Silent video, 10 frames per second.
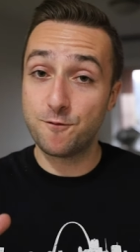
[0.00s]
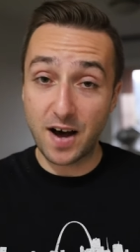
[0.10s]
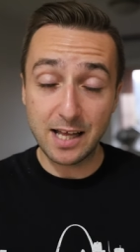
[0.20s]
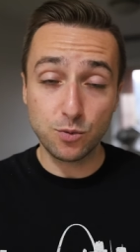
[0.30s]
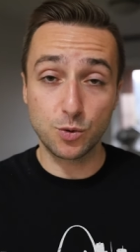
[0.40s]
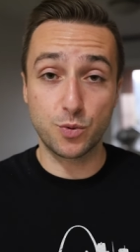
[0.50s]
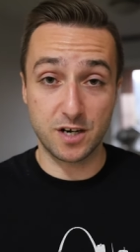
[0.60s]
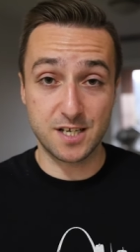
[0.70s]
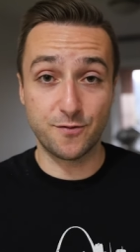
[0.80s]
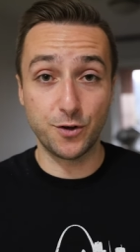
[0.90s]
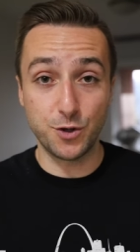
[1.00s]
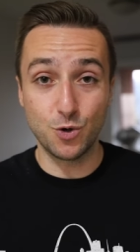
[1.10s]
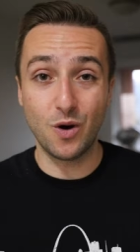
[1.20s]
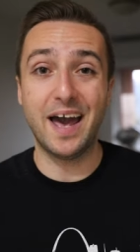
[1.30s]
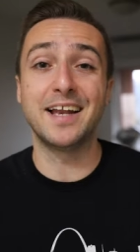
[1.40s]
find what works for
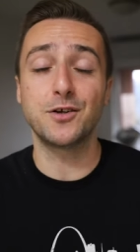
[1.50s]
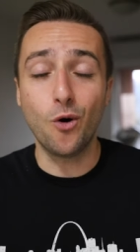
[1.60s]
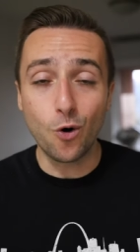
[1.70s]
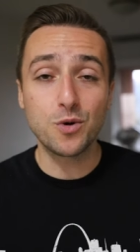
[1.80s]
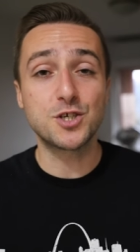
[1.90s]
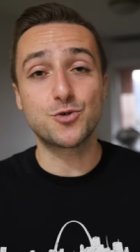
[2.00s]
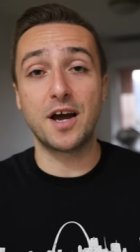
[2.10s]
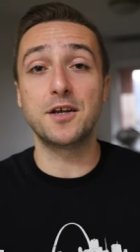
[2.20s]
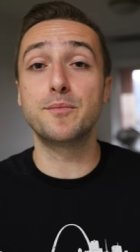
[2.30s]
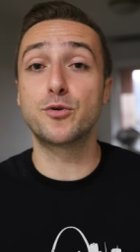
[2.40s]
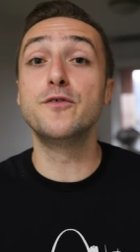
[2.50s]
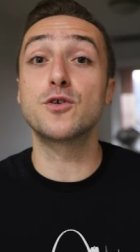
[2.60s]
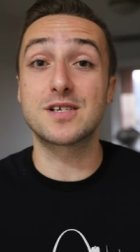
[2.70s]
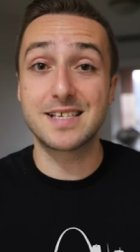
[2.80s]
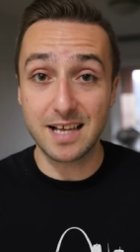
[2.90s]
you and always try to improve
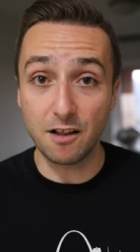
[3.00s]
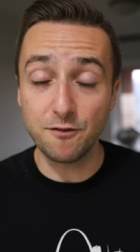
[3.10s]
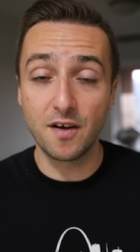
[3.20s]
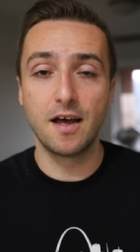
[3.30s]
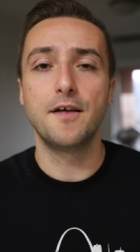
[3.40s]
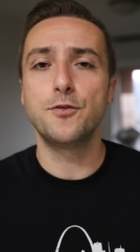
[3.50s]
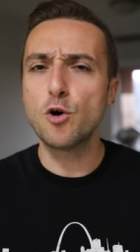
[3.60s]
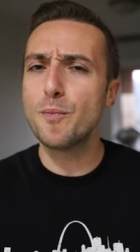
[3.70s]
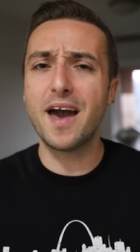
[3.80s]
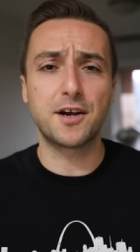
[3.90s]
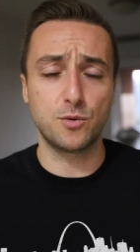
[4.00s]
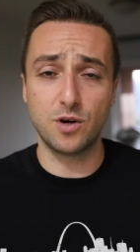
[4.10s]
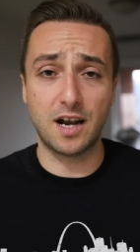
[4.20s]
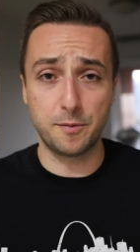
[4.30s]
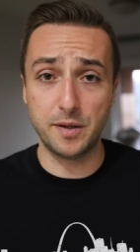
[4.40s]
yourself no matter
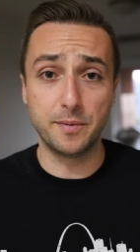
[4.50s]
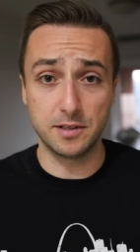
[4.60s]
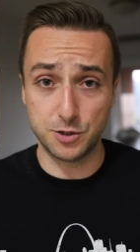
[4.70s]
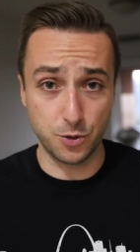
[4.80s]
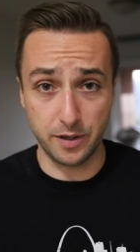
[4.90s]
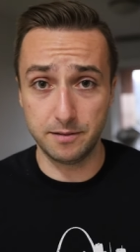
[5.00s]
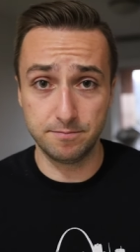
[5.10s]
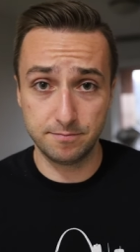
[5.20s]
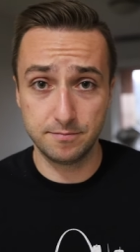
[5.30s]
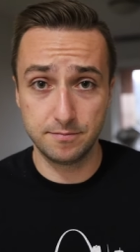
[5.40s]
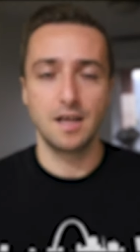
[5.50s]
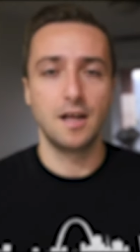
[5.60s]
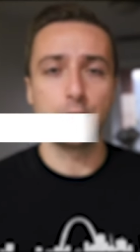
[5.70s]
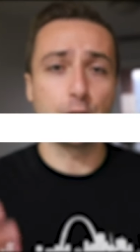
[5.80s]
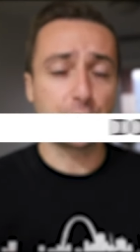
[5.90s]
what other people are doing.
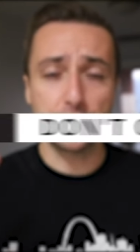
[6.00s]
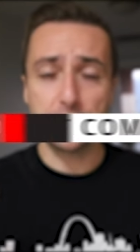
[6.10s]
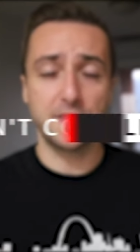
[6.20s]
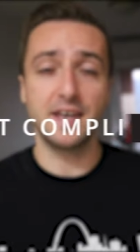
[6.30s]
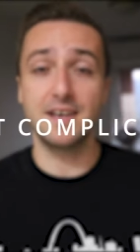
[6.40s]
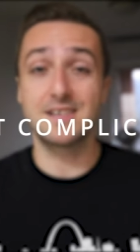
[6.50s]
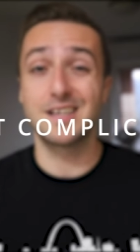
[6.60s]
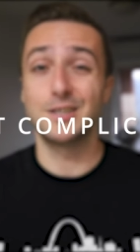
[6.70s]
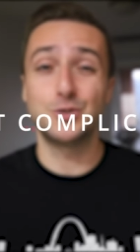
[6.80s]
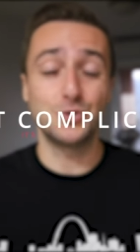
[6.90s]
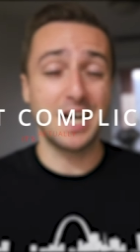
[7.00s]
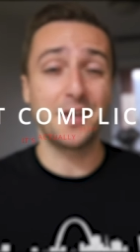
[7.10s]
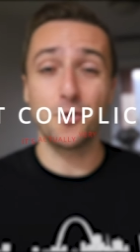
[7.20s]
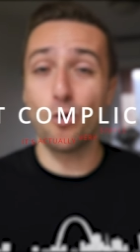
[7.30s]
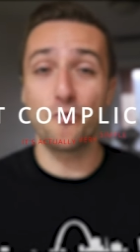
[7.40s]
The third thing is do
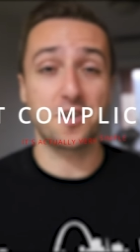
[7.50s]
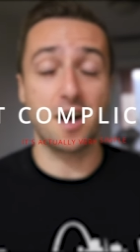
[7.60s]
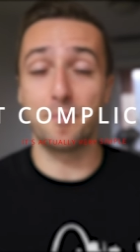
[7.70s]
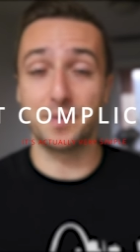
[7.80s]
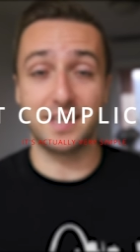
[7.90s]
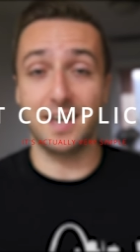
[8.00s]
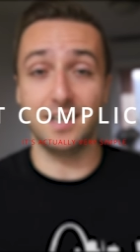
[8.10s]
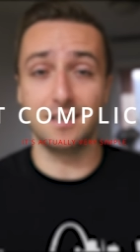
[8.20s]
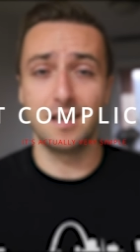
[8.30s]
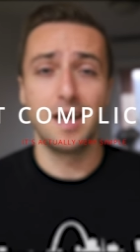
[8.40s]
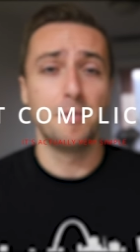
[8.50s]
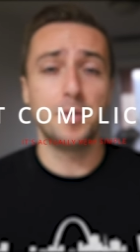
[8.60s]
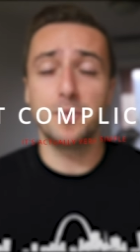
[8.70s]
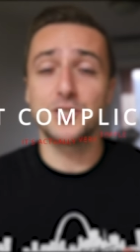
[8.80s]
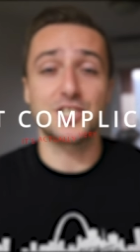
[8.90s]
not overcomplicate it.
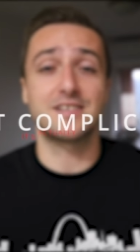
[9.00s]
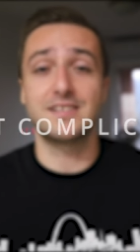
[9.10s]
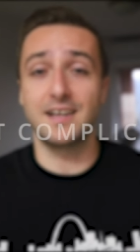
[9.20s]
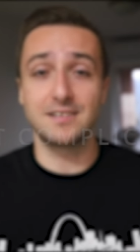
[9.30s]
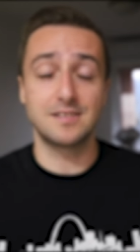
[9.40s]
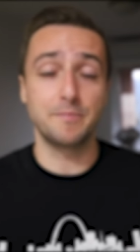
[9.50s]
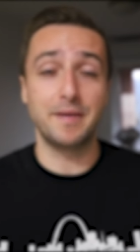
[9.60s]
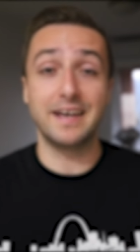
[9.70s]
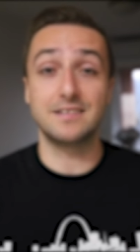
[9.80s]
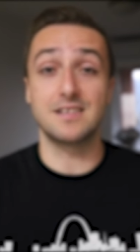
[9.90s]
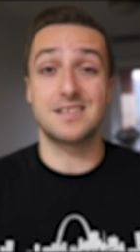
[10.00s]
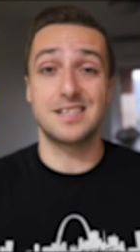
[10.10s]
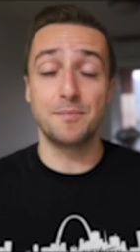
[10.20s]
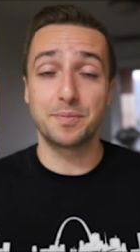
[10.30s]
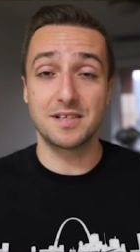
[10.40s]
People just tend to make the
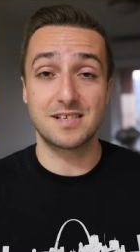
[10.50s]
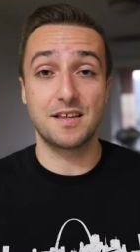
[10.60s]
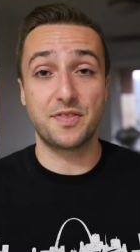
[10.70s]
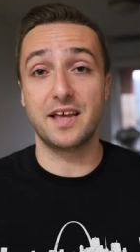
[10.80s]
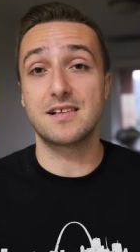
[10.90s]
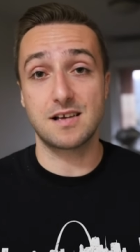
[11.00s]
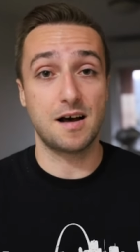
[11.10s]
simplest things